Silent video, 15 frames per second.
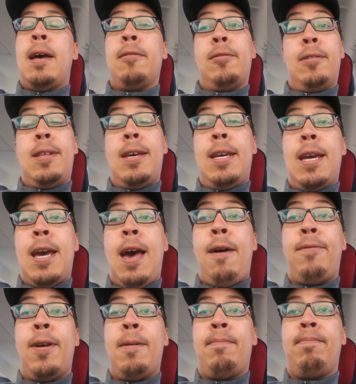So there you
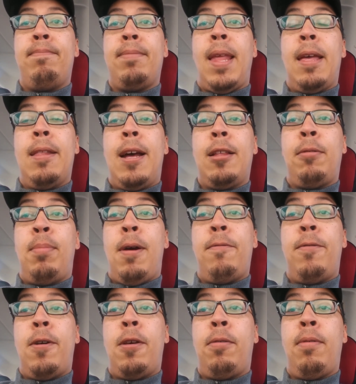have it. That's my
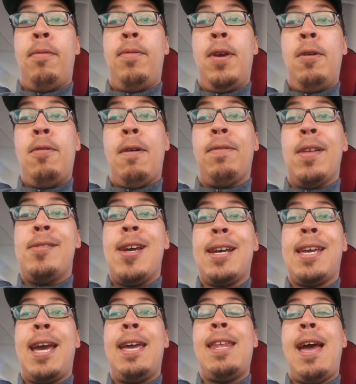first review of the
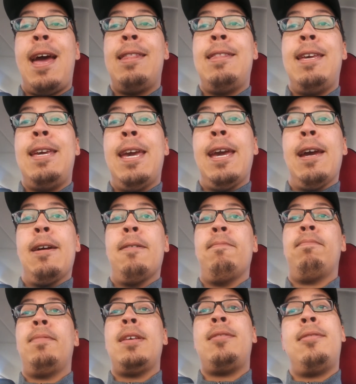decade and the year.
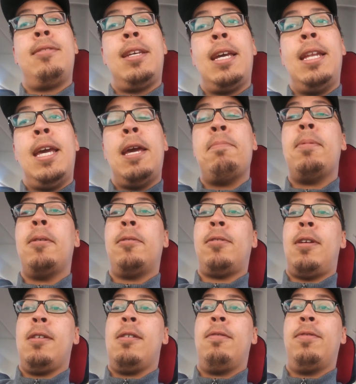This is Skinny E-Boot
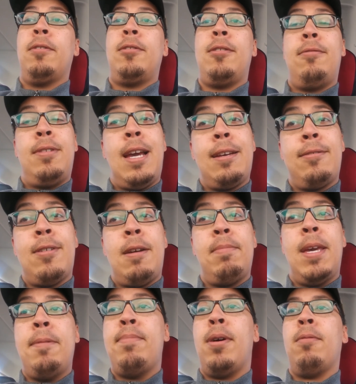signing off. Until next
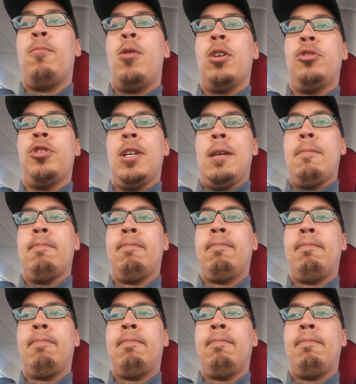time, keep on watching.